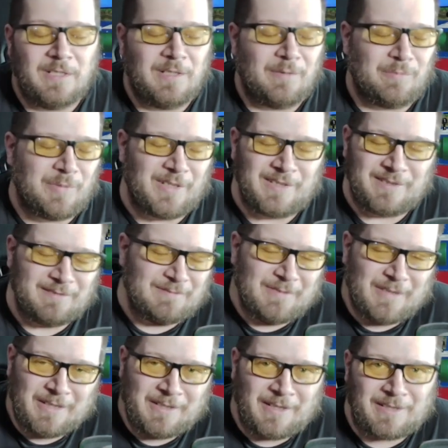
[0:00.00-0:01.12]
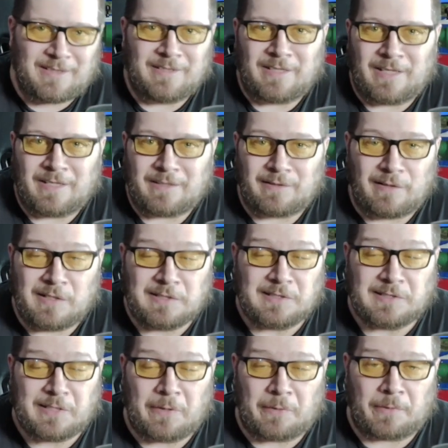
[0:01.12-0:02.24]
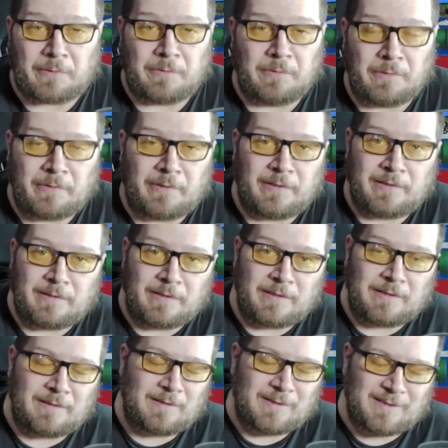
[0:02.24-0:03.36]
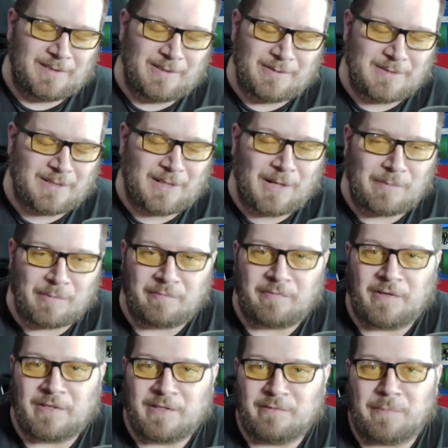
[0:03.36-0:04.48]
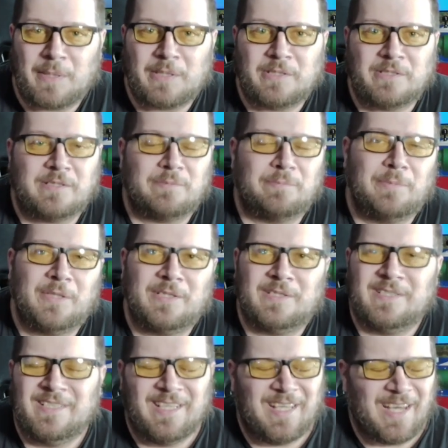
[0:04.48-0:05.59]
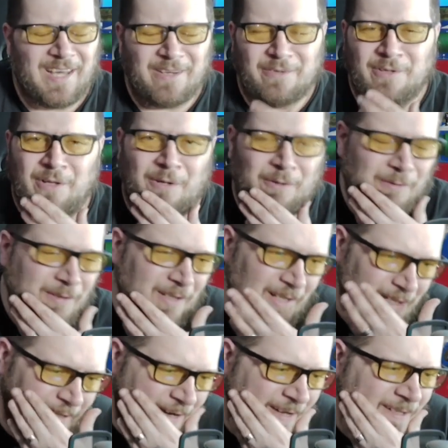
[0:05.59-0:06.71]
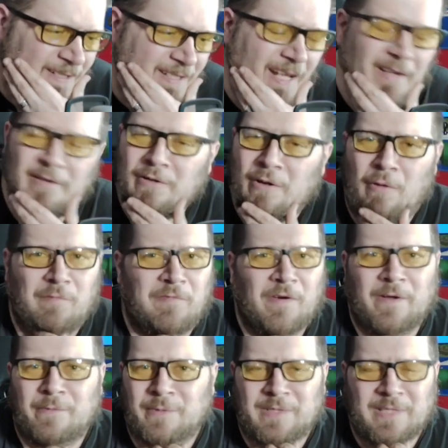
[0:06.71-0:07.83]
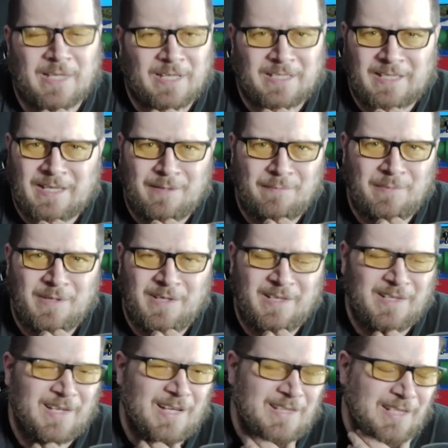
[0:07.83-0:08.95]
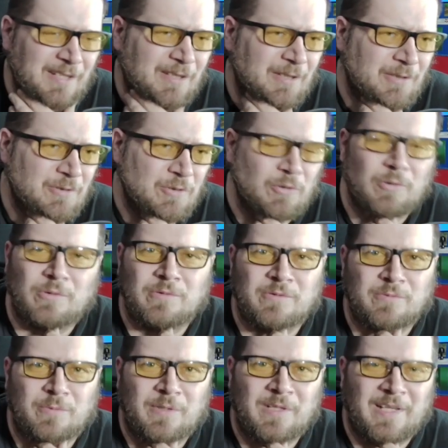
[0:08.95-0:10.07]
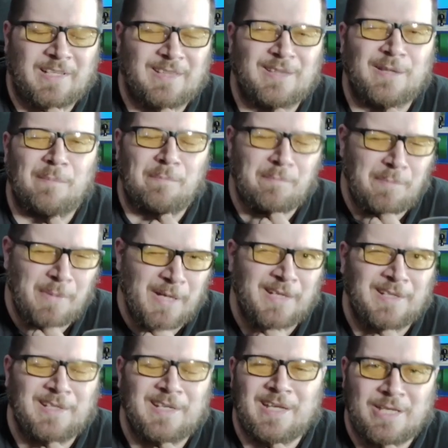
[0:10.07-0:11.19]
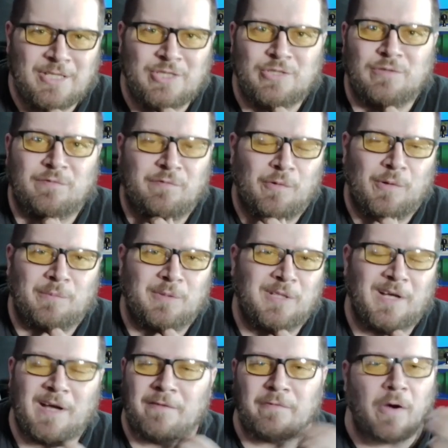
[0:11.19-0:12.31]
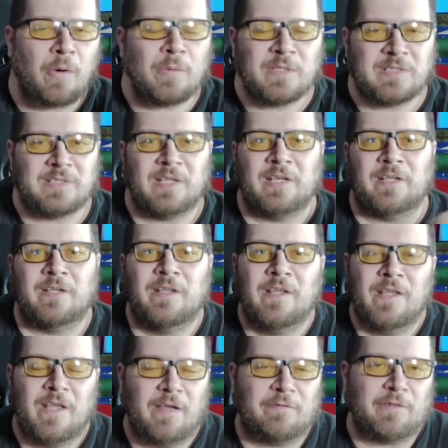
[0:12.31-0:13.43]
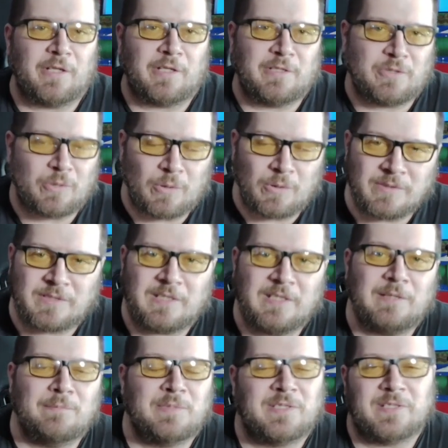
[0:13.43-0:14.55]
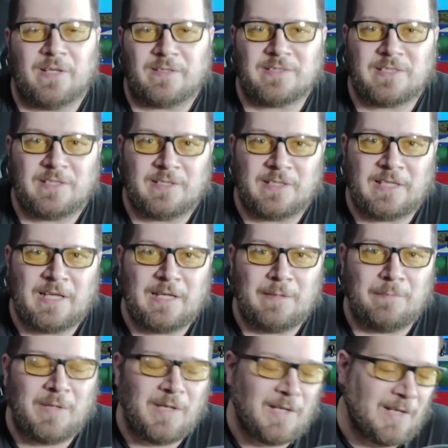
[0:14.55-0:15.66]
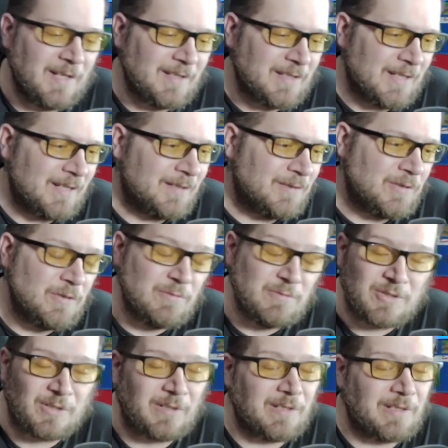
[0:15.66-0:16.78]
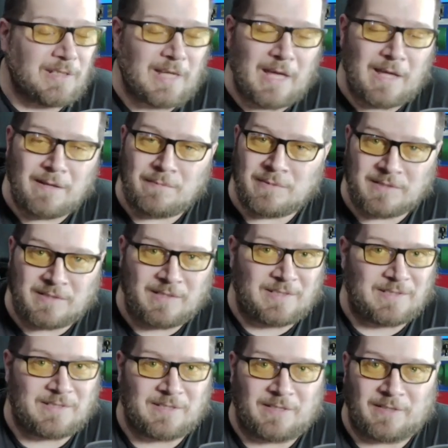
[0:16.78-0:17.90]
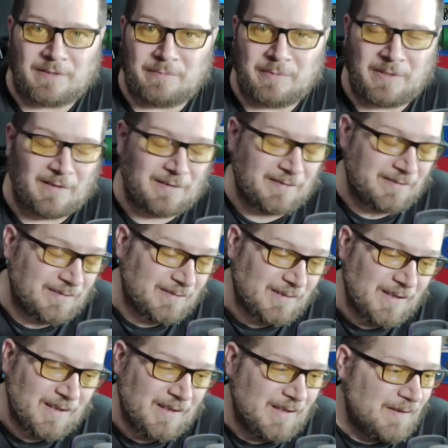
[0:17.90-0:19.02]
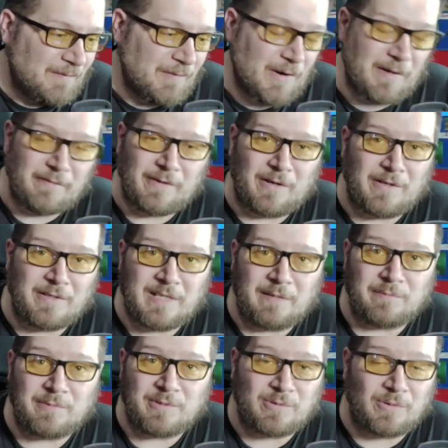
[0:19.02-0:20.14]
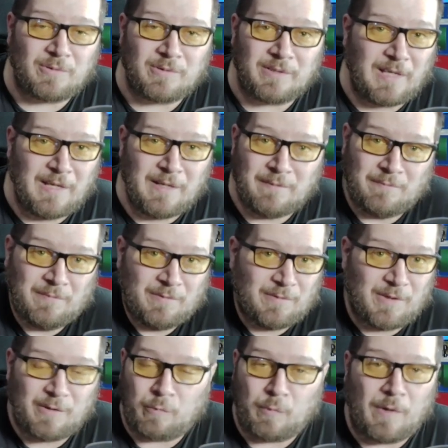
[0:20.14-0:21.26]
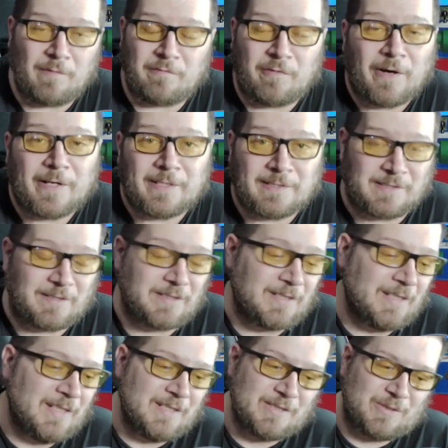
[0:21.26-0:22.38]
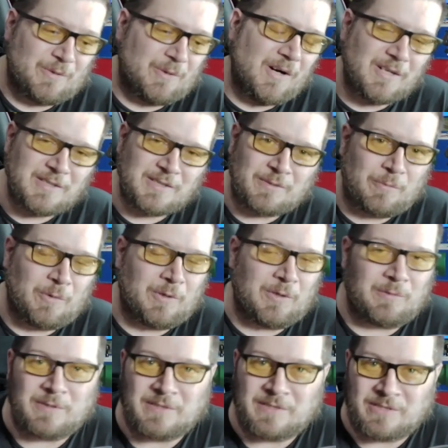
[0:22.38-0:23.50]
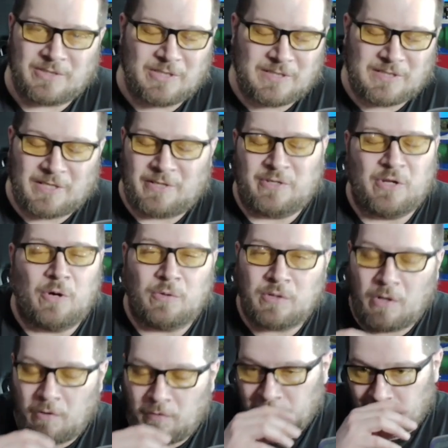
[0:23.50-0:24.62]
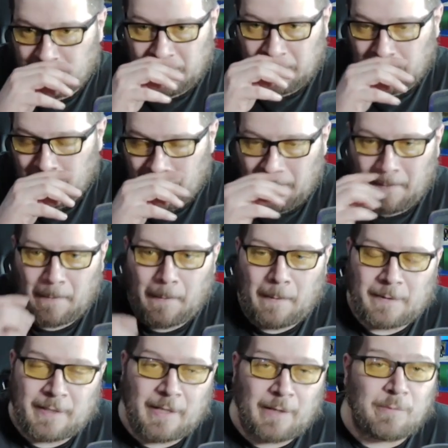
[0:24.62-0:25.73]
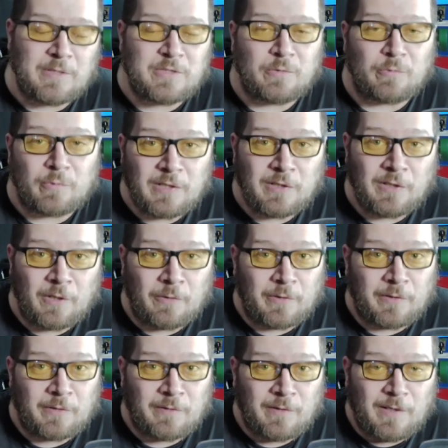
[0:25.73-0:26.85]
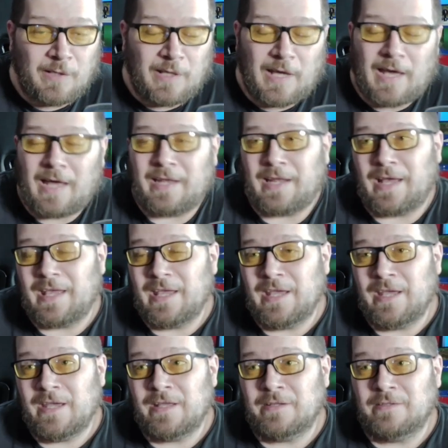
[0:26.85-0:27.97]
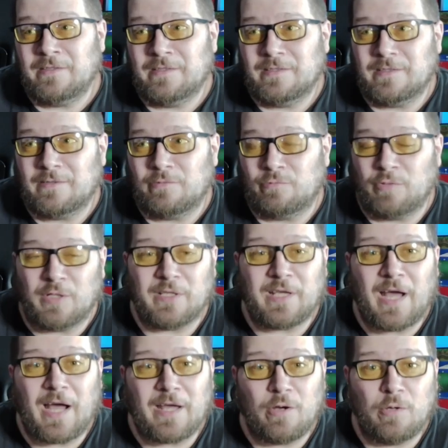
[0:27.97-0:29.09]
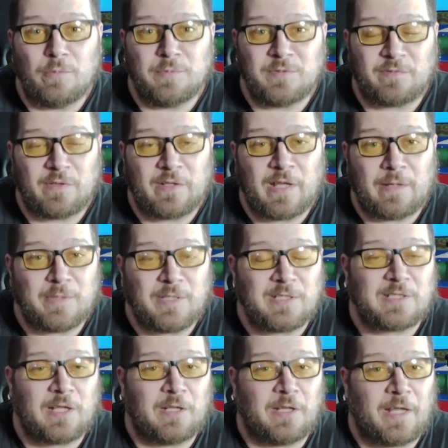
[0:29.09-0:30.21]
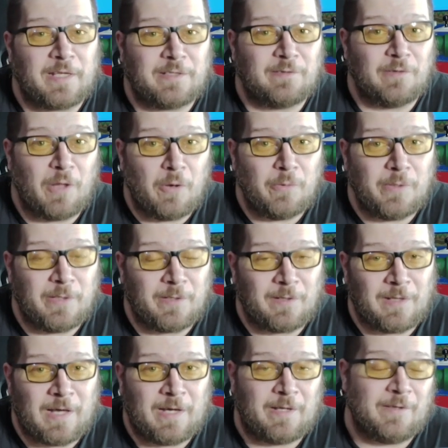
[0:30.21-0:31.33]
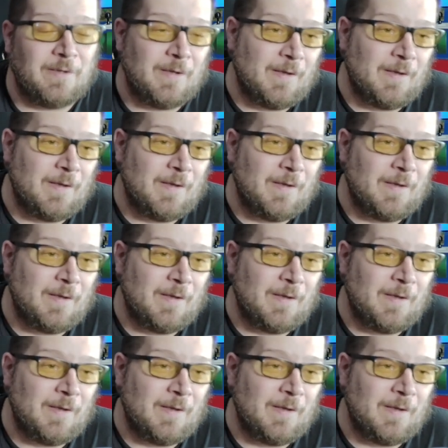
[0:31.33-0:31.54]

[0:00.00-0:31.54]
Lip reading: but nothing like hysterical or anything. There was a couple funny parts, but I don't know. I just had no fun with that game, and I think the controls were like the big issue for me. I've always said, if the control scheme sucks on a game, then usually the game is going to suck, because if you're having a hard time controlling the game, what fun is it? So Hogs of War was just a no-go me. Then I went to Reloaded, and I had really high hopes for that because I liked Loaded a lot.